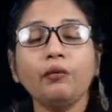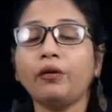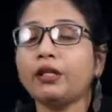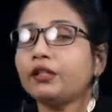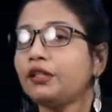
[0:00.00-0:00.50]

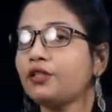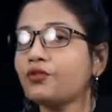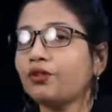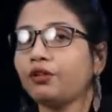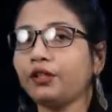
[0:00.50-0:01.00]
but he is
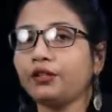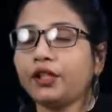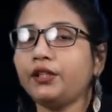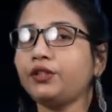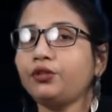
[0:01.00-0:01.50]
not
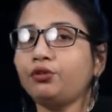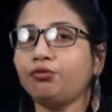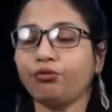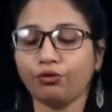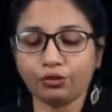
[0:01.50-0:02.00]
entitled to
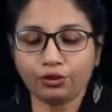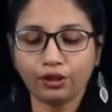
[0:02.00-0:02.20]
vote.